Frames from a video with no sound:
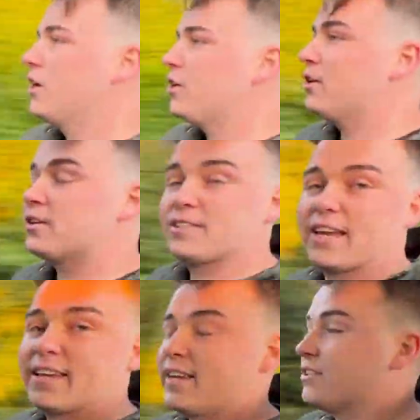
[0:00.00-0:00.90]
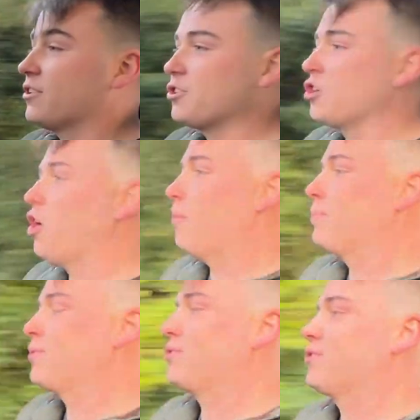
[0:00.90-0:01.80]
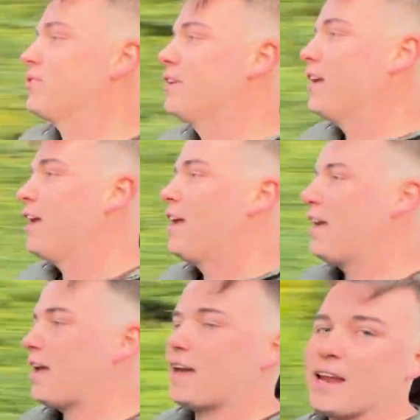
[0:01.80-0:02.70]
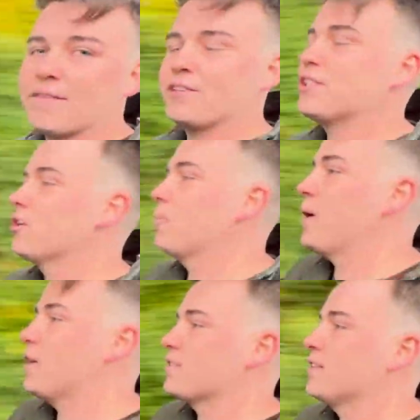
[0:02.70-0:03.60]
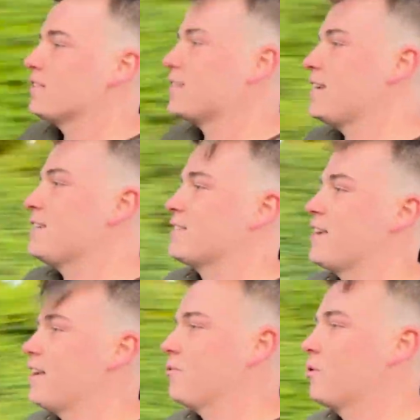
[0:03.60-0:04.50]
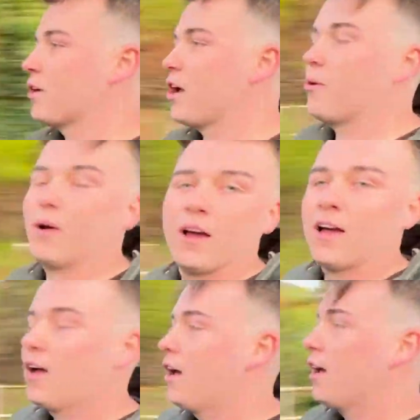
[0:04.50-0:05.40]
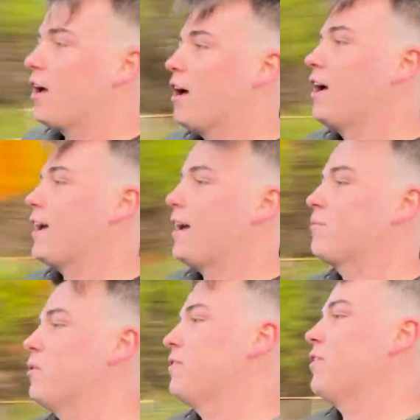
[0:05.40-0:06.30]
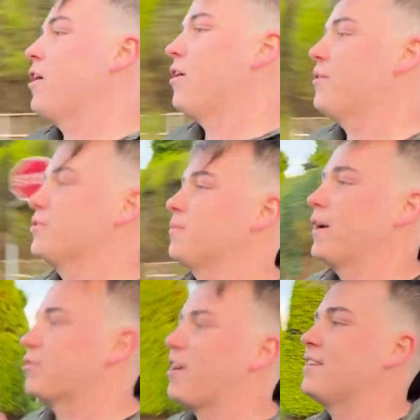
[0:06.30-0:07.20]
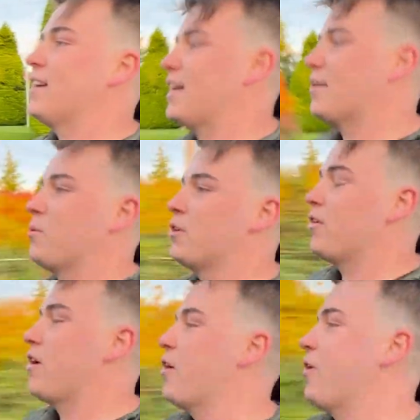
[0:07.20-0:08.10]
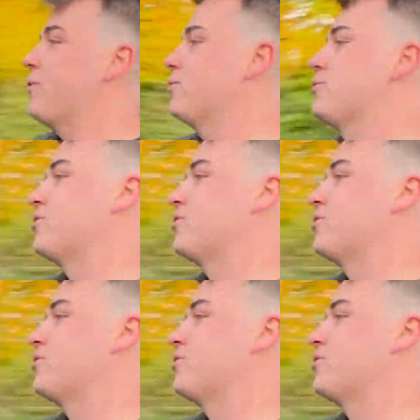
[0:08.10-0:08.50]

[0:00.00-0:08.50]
you can take it to the shops, and every single person that sees it will go, I had one of those, my granddad had one of those.